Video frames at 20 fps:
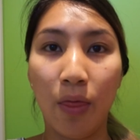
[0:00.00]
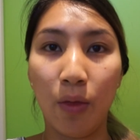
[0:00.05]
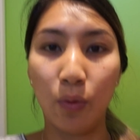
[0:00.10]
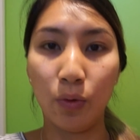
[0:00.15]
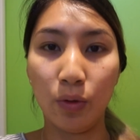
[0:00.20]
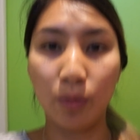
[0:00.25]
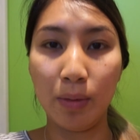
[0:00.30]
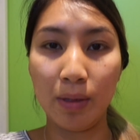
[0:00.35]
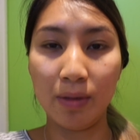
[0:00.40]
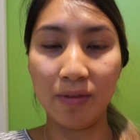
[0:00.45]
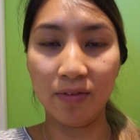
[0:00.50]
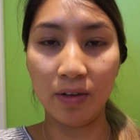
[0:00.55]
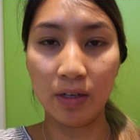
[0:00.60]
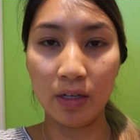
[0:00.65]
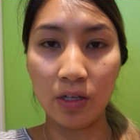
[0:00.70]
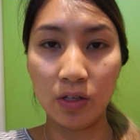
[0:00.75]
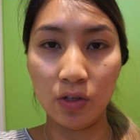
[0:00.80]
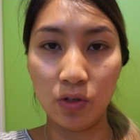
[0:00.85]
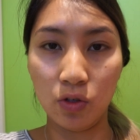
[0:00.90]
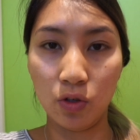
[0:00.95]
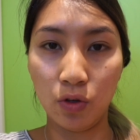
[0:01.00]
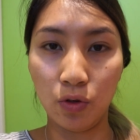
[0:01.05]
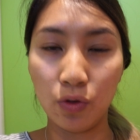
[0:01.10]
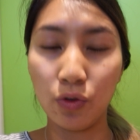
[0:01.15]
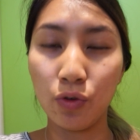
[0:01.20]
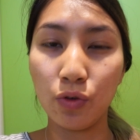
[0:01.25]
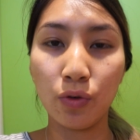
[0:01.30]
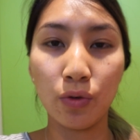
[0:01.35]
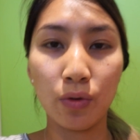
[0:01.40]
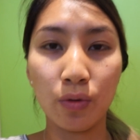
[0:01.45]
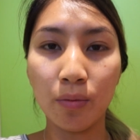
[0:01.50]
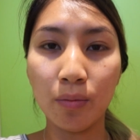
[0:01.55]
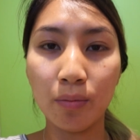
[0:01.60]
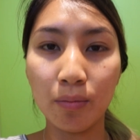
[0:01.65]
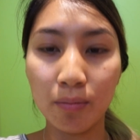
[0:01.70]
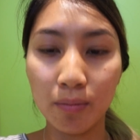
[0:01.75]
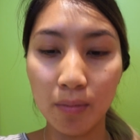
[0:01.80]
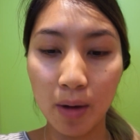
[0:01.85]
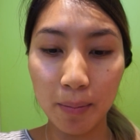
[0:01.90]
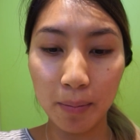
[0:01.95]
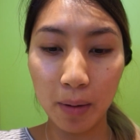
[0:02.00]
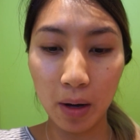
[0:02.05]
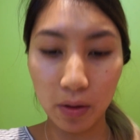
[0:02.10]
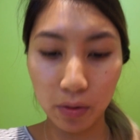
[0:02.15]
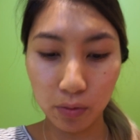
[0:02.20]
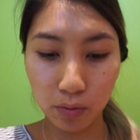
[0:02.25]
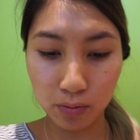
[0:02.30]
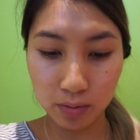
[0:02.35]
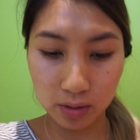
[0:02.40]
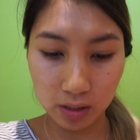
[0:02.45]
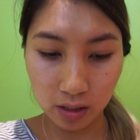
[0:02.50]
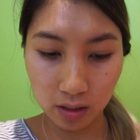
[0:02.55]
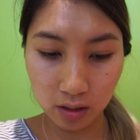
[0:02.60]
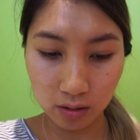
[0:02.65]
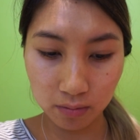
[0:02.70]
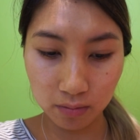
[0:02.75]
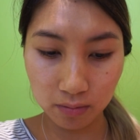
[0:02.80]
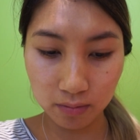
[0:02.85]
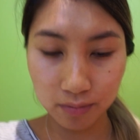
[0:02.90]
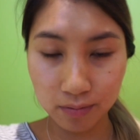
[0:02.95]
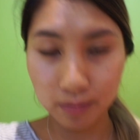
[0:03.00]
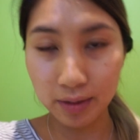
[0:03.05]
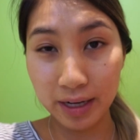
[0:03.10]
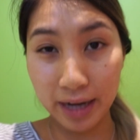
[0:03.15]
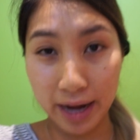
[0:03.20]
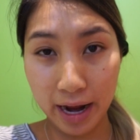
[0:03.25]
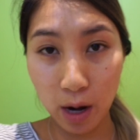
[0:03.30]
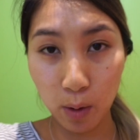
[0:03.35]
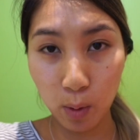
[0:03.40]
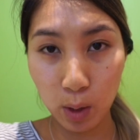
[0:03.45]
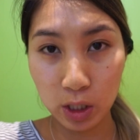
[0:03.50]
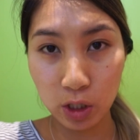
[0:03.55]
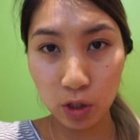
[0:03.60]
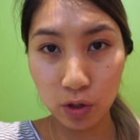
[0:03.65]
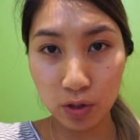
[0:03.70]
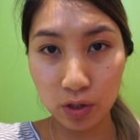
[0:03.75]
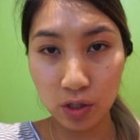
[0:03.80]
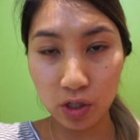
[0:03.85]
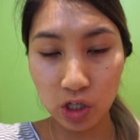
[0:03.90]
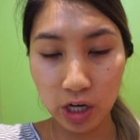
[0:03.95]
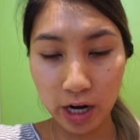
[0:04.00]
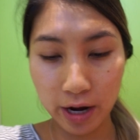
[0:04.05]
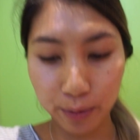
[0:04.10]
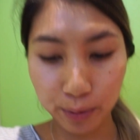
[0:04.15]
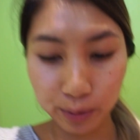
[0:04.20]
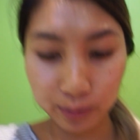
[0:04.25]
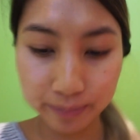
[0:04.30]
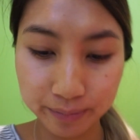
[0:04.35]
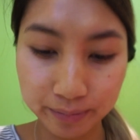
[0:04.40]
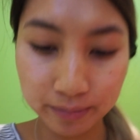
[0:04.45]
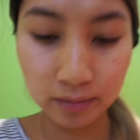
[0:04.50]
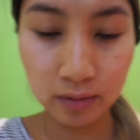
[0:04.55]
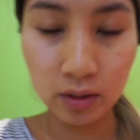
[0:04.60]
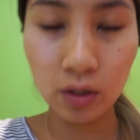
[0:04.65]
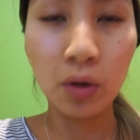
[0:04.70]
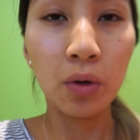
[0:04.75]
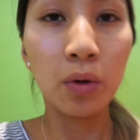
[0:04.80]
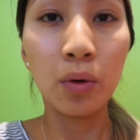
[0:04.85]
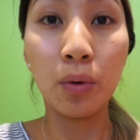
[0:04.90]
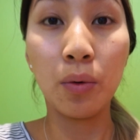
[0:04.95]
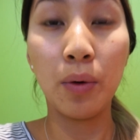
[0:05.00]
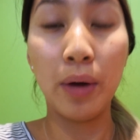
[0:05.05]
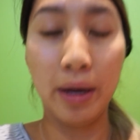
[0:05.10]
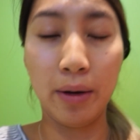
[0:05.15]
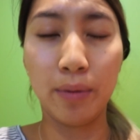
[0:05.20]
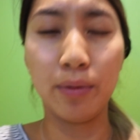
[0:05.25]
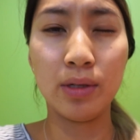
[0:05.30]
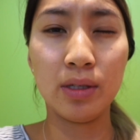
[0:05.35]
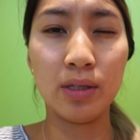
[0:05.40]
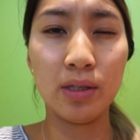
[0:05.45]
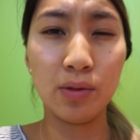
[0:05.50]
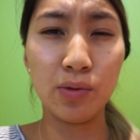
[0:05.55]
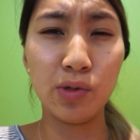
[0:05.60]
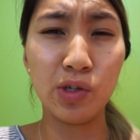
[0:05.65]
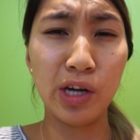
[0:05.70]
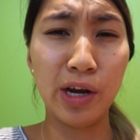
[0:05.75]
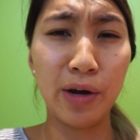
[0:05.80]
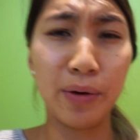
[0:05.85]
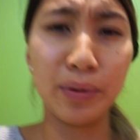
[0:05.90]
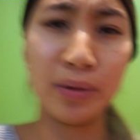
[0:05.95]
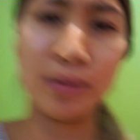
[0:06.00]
I thought it would be funny to show you my bathroom setup and how I used to shower, or how I still shower.